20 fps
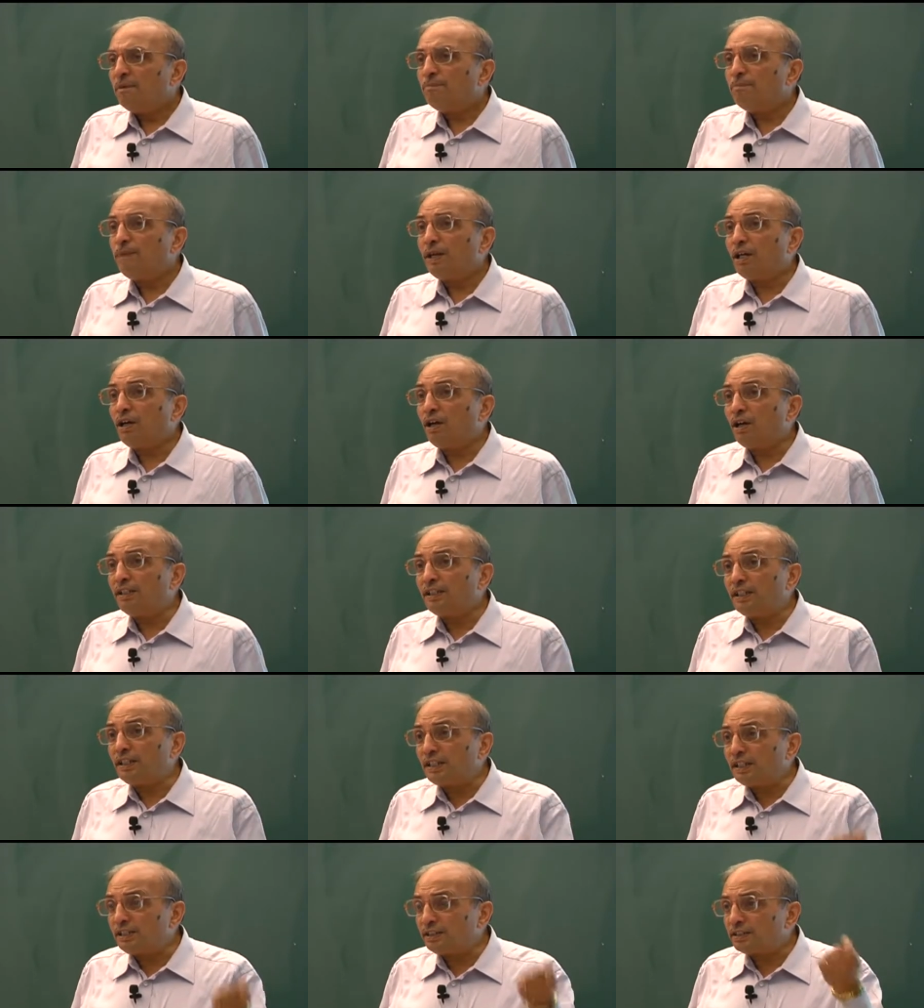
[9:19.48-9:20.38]
Because
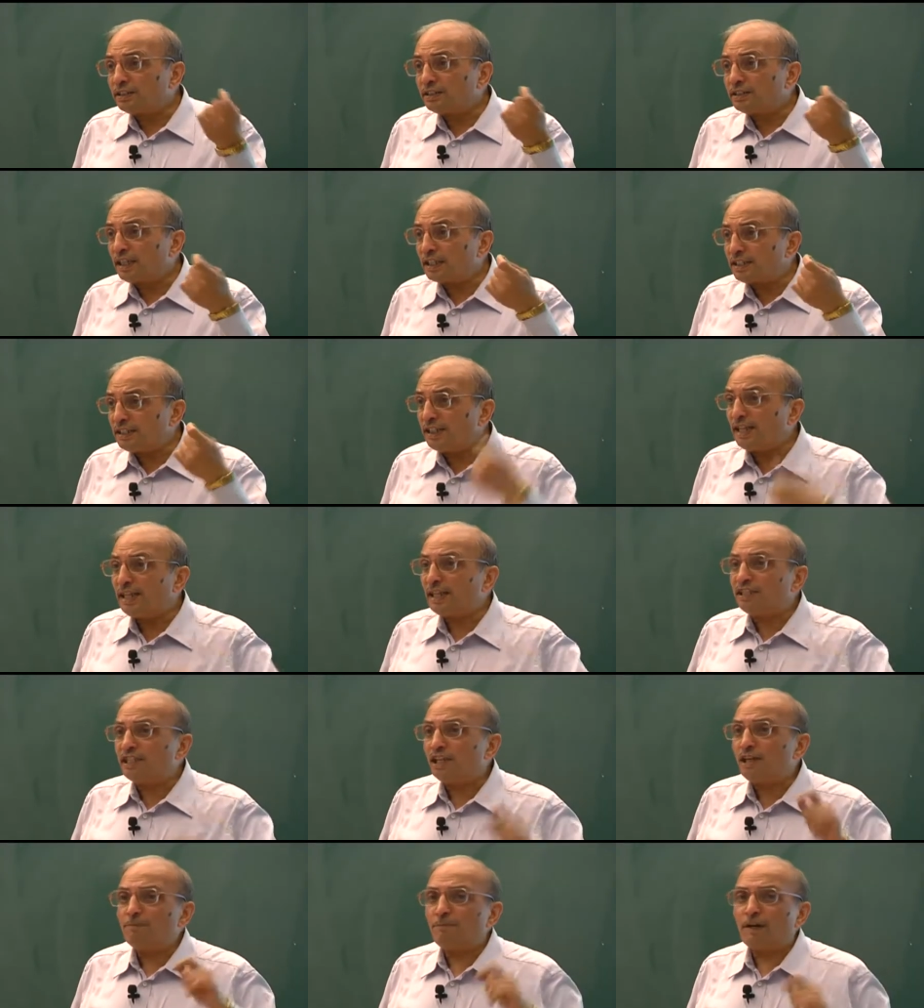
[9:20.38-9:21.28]
it is such a
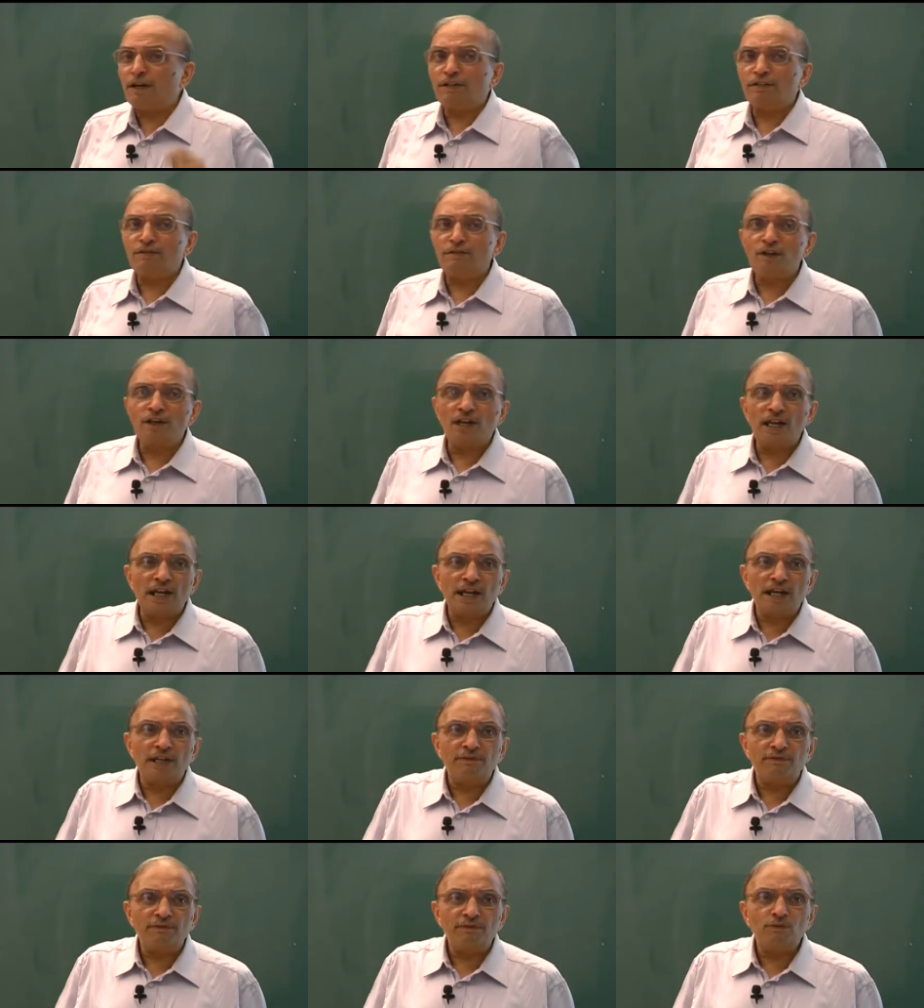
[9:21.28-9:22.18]
natural part of our
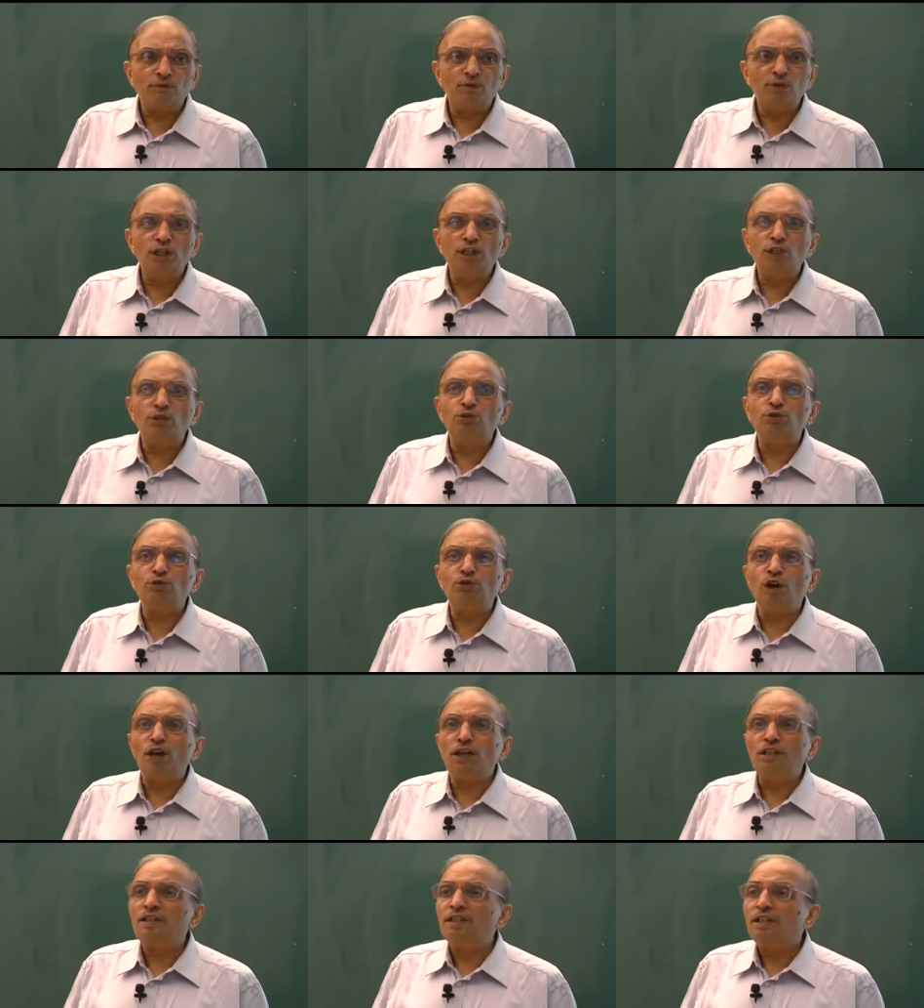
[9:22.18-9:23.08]
life, we do
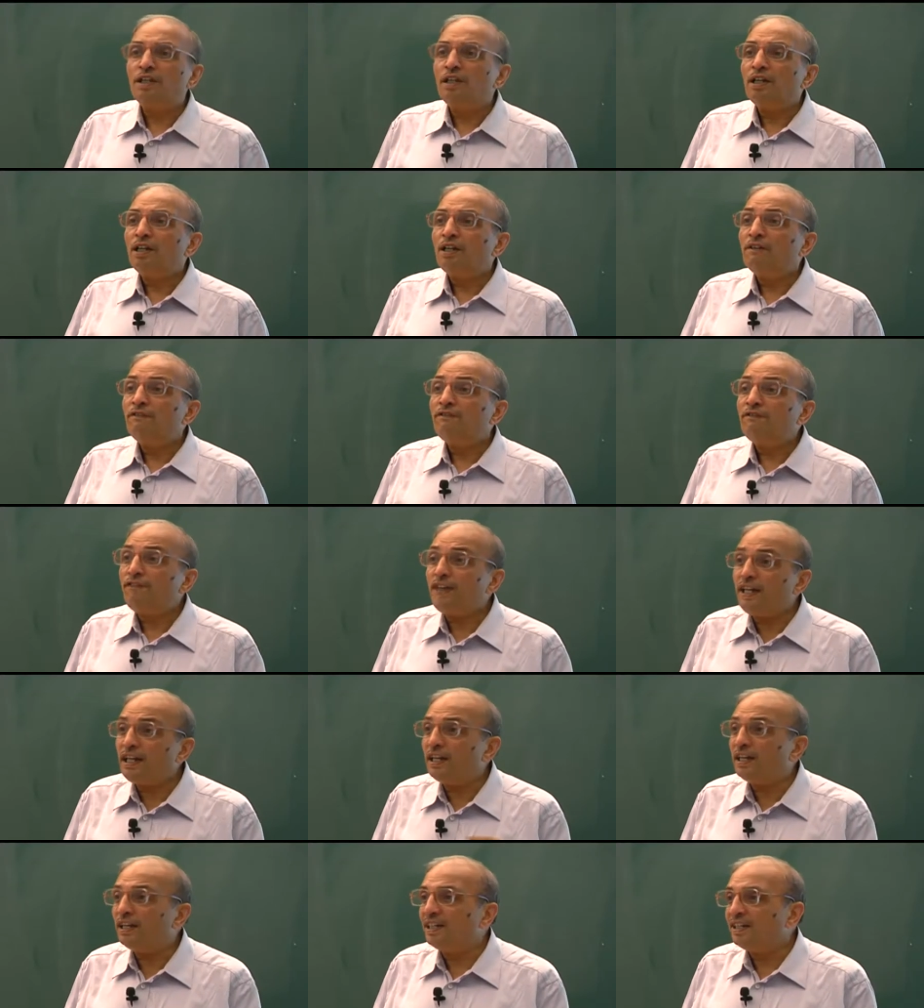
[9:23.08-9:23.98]
not
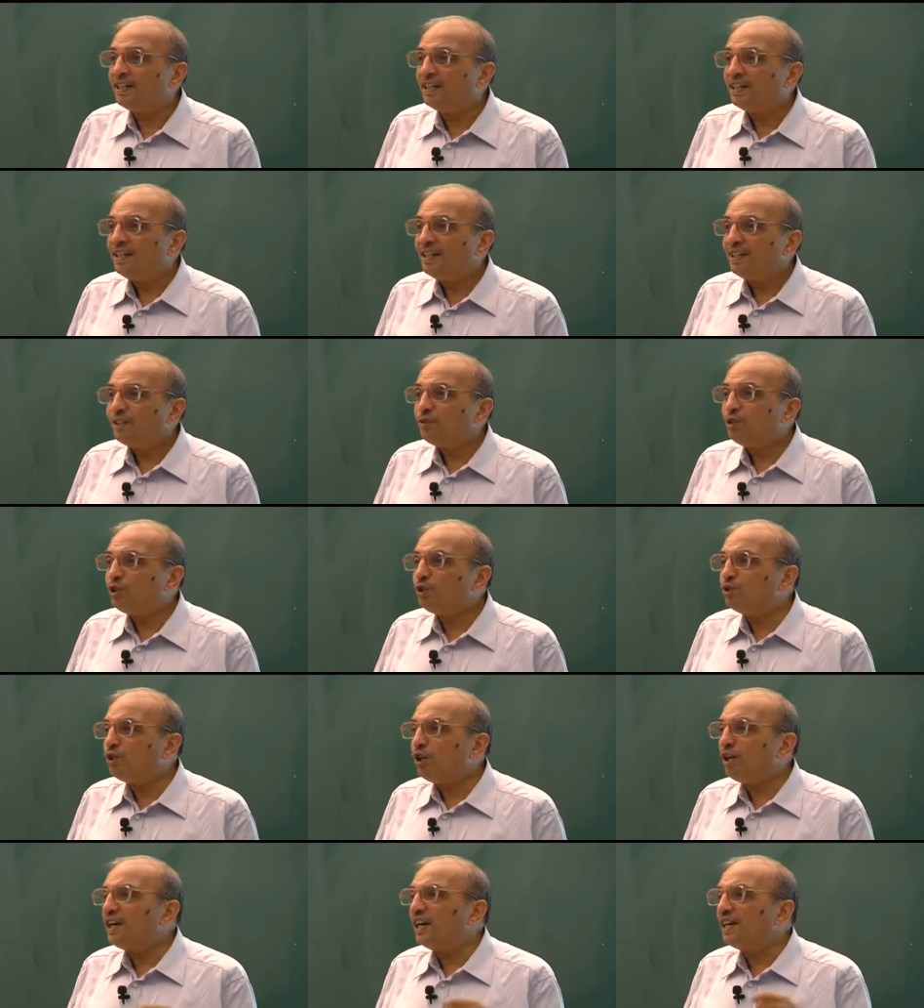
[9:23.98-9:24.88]
feel, we do
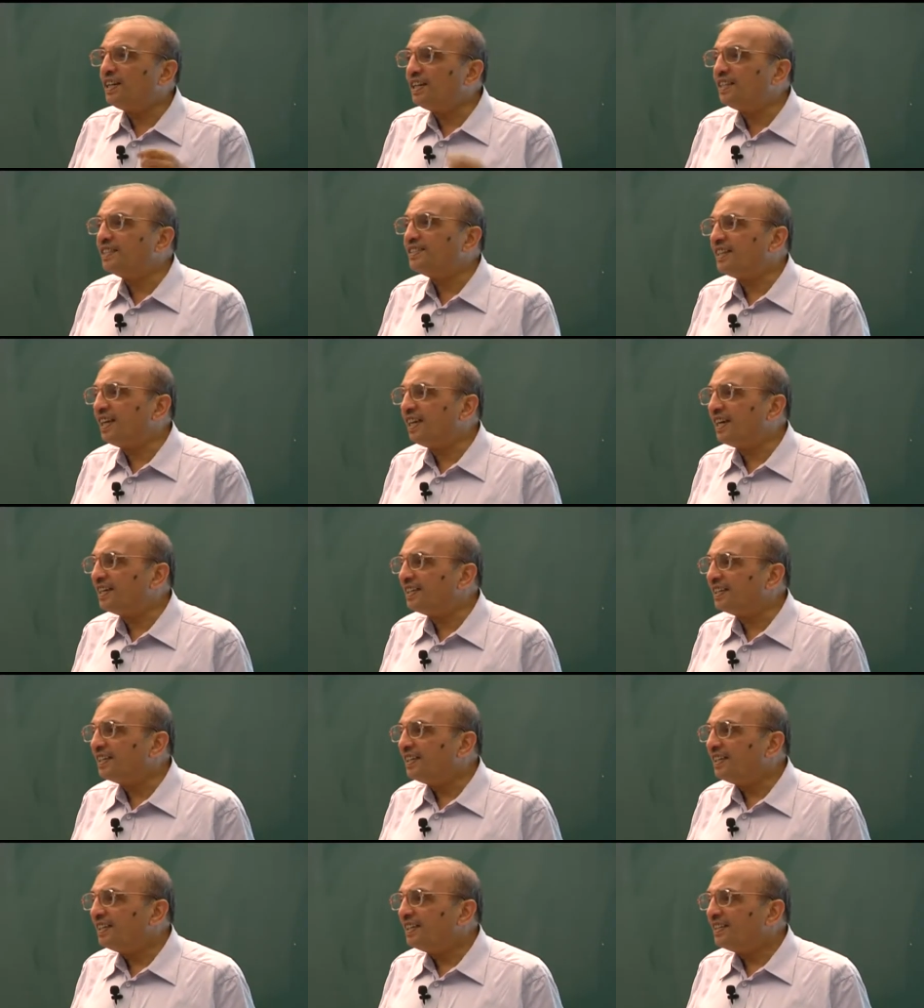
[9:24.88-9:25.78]
not understand
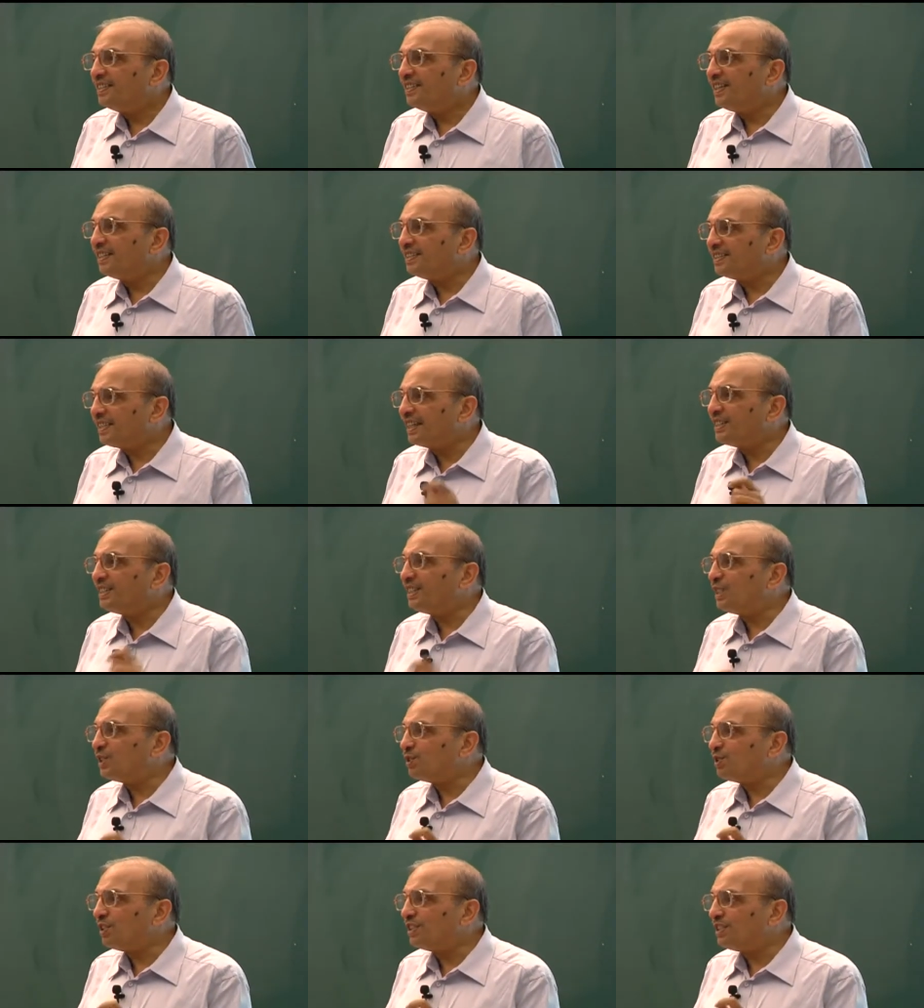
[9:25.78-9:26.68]
that such
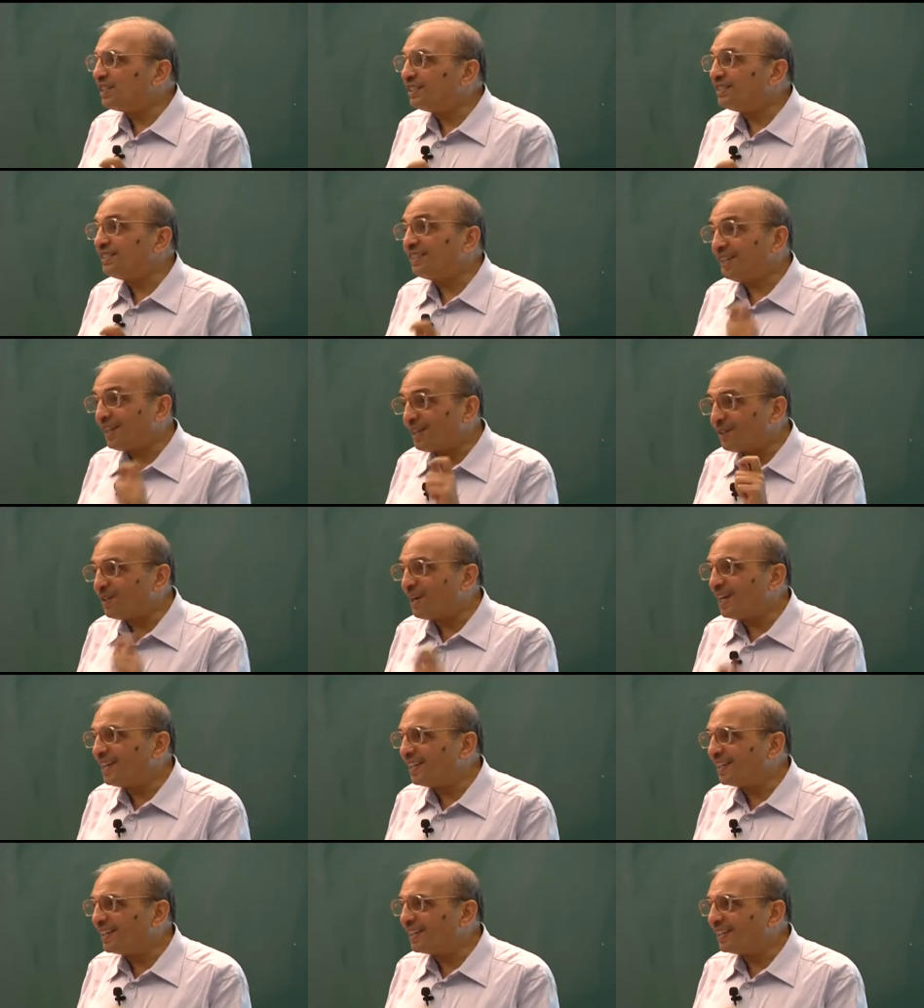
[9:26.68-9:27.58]
situations
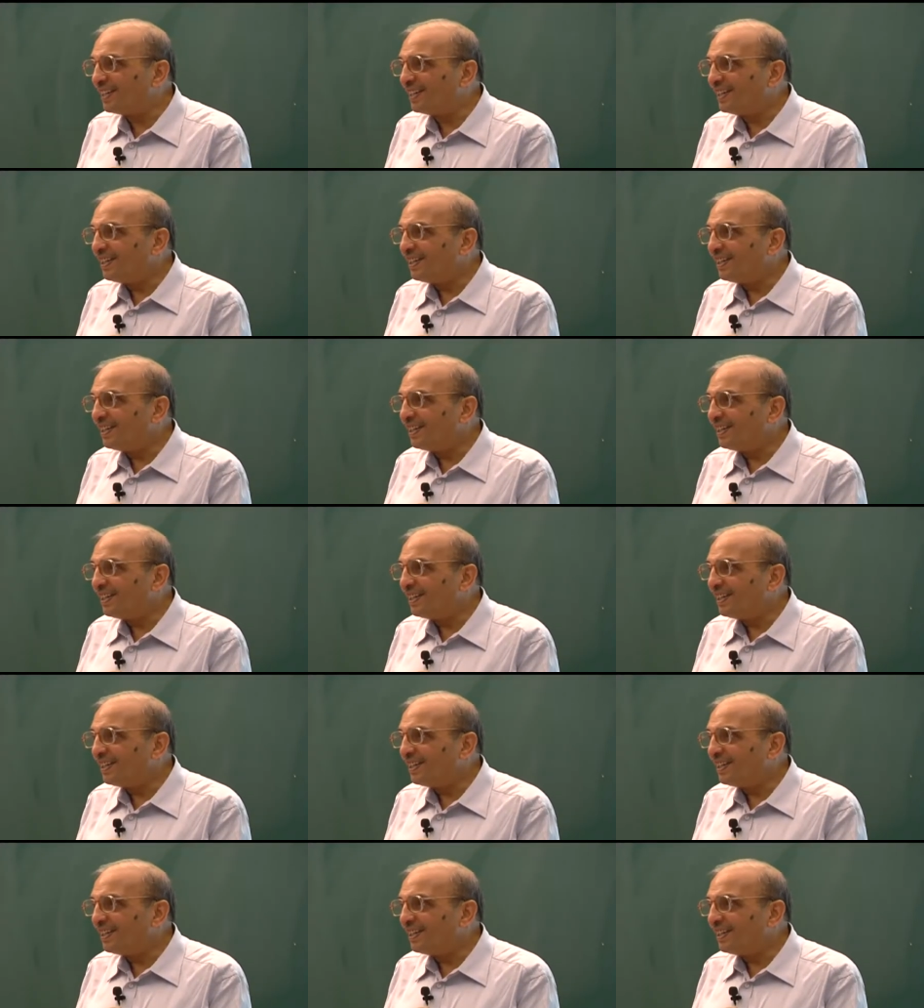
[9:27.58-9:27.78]
require